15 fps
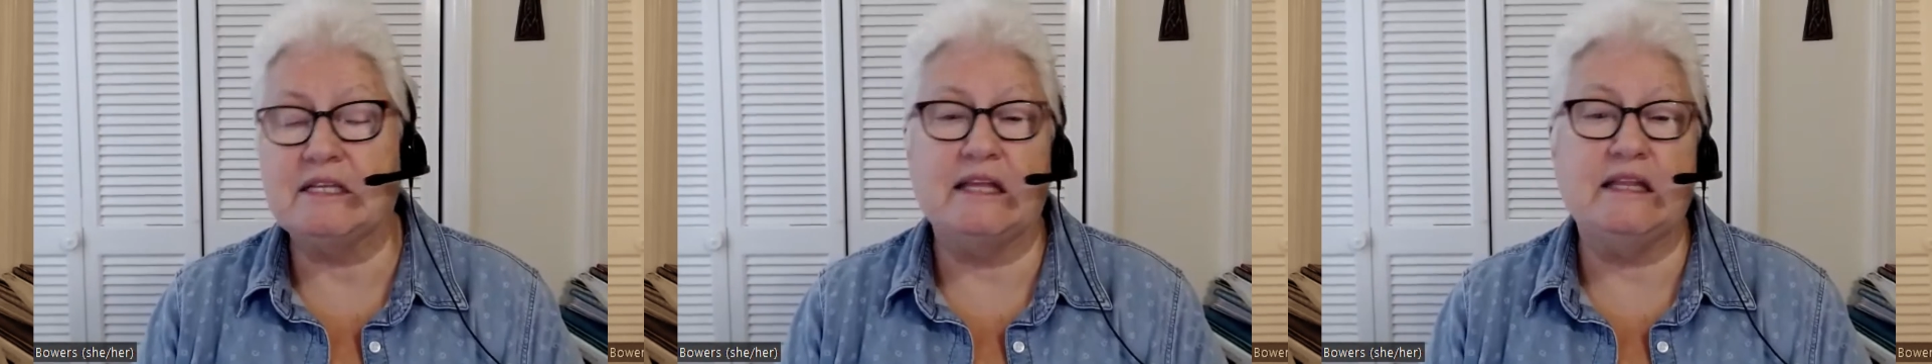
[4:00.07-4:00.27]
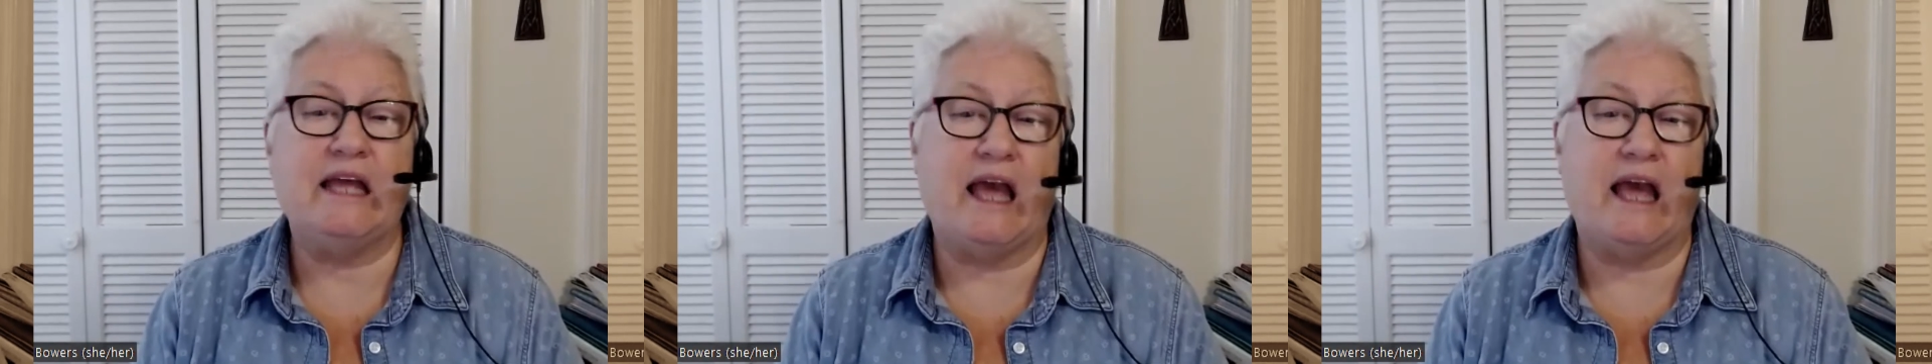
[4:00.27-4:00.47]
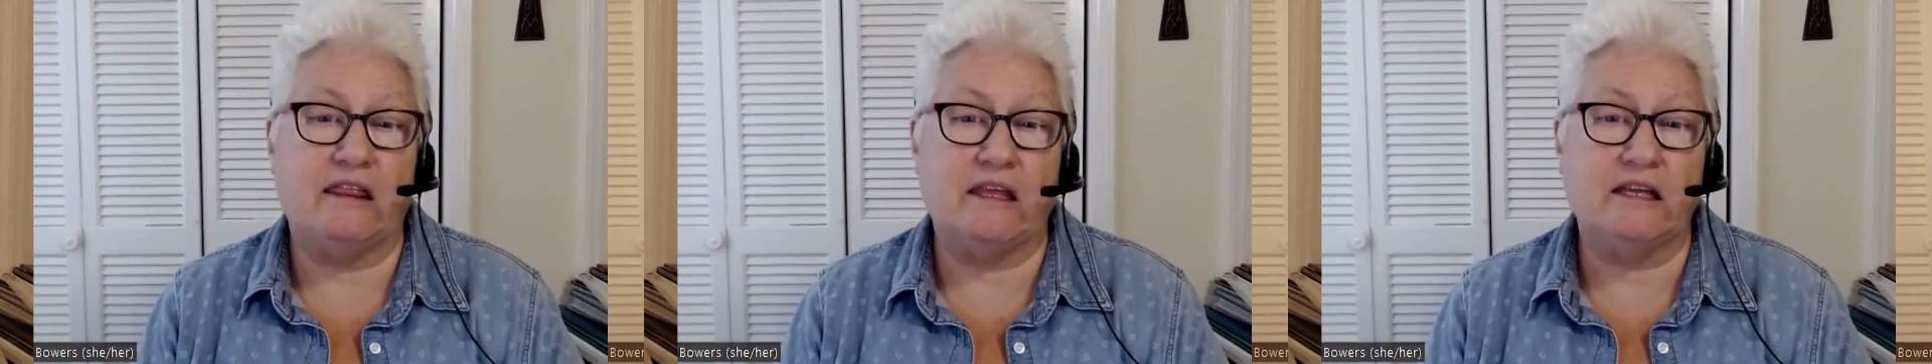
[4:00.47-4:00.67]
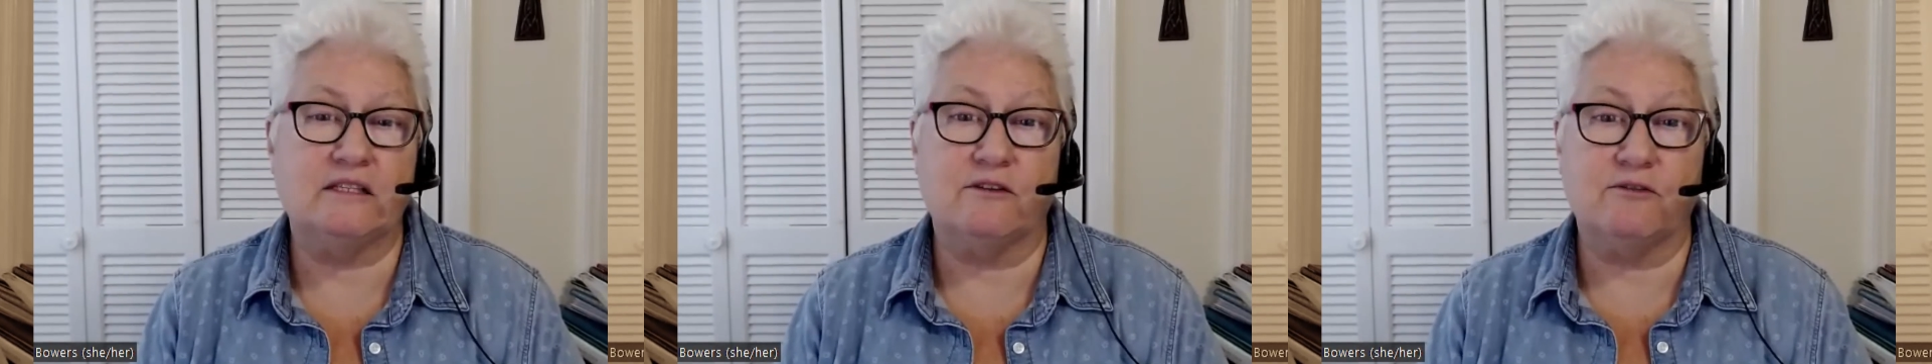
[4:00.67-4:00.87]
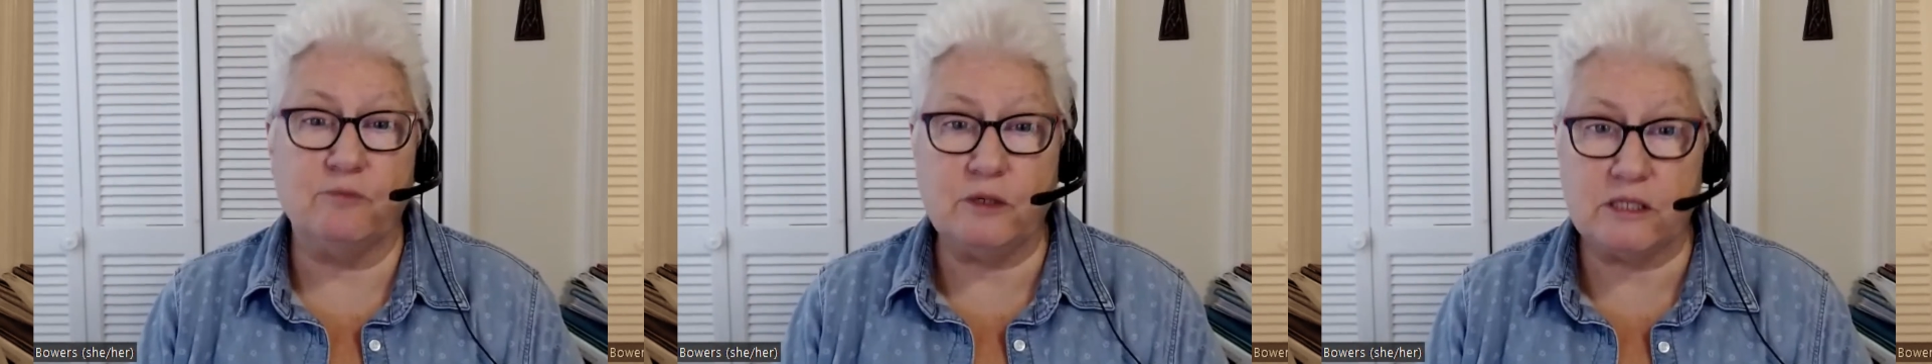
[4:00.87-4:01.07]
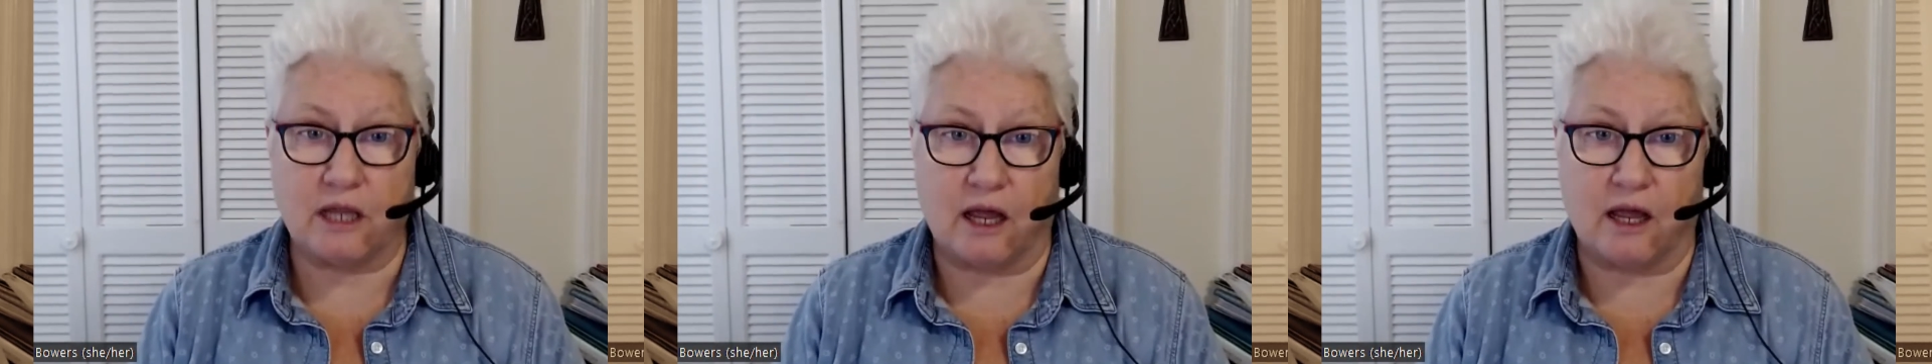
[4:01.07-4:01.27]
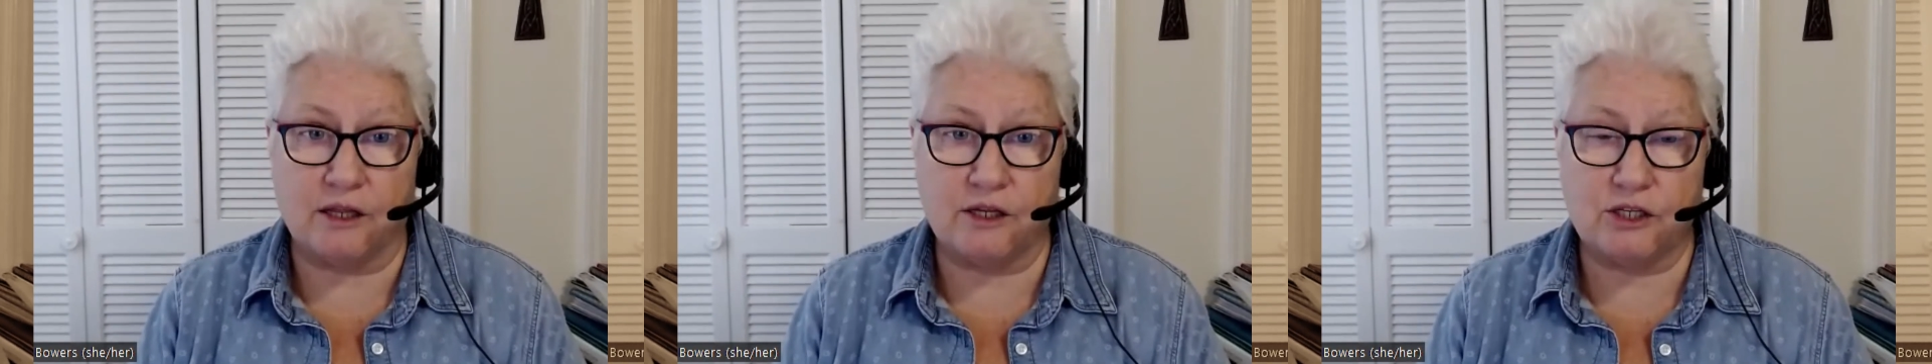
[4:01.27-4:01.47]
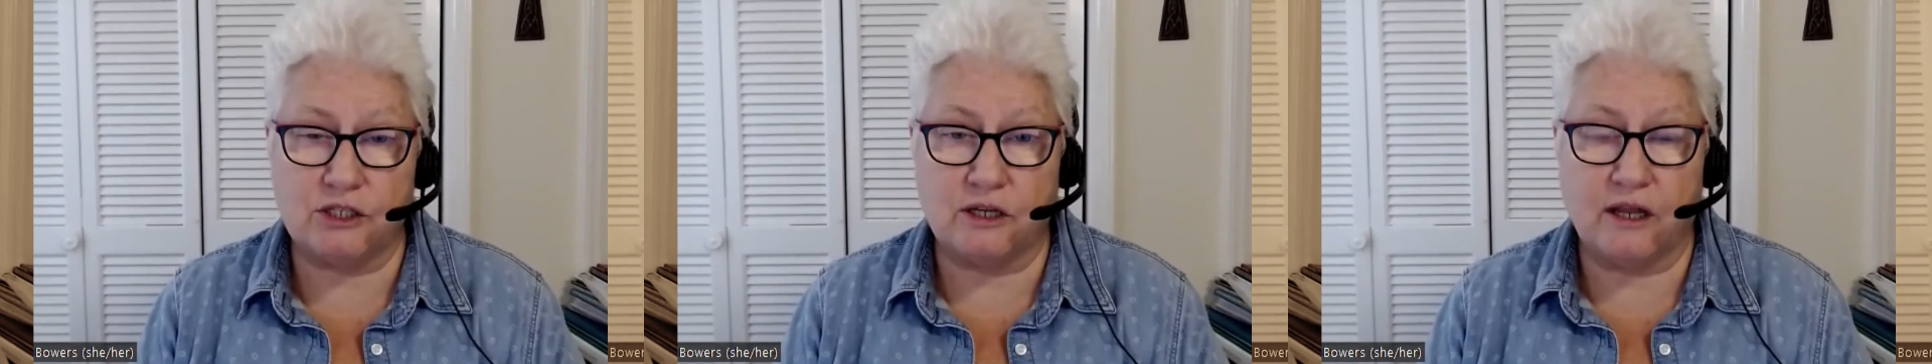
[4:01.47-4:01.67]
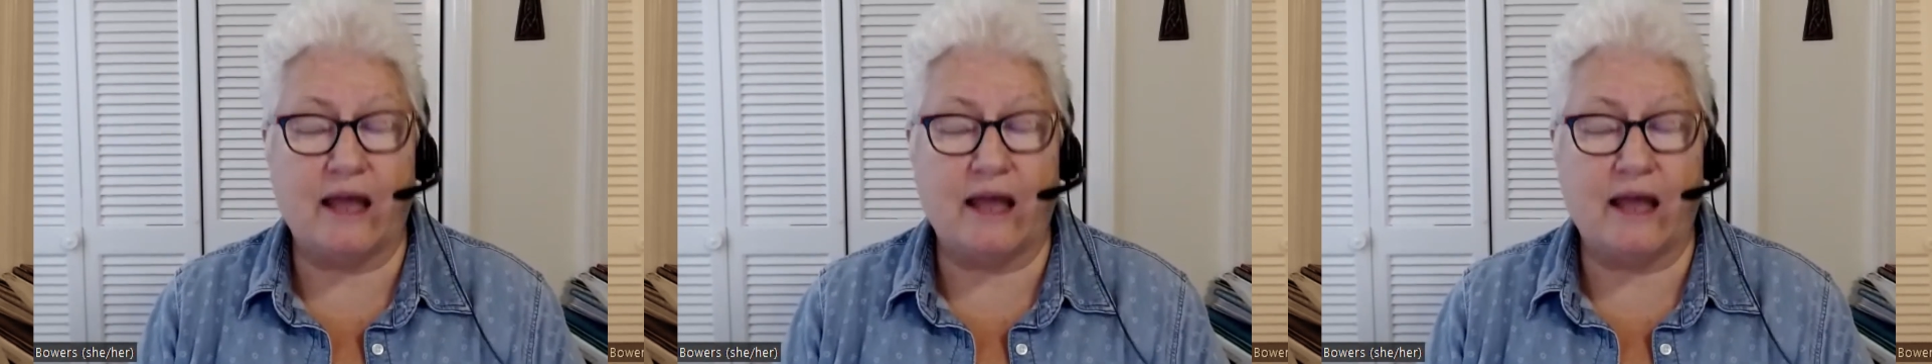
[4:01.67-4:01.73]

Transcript: and the ethics of massage,